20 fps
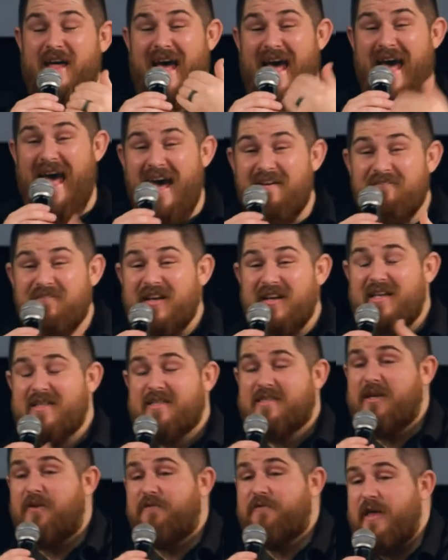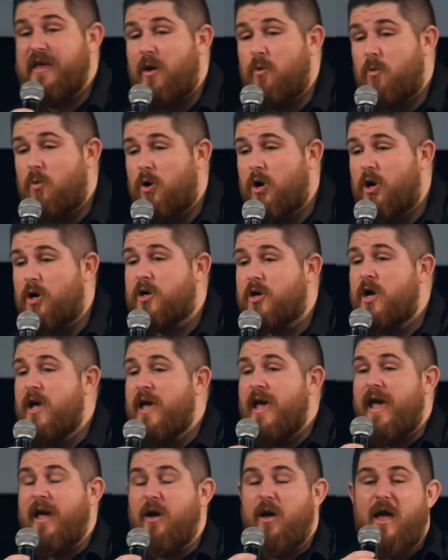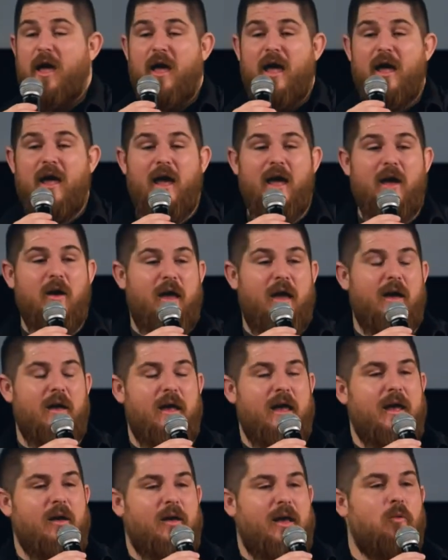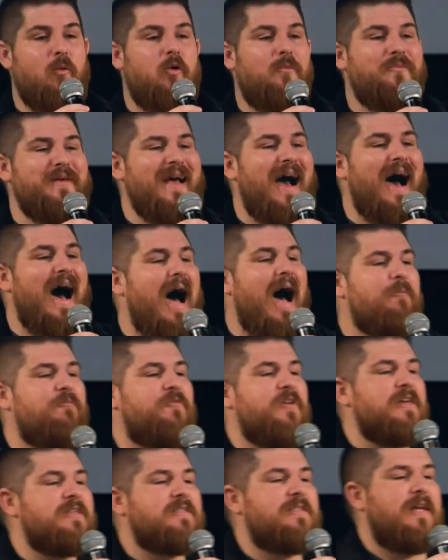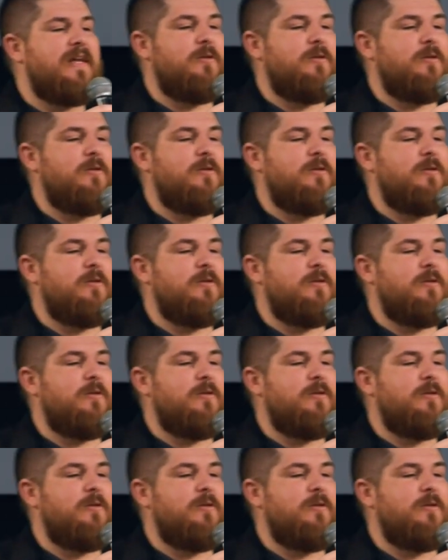the evidence of that work, it, it, it, it, will be obvious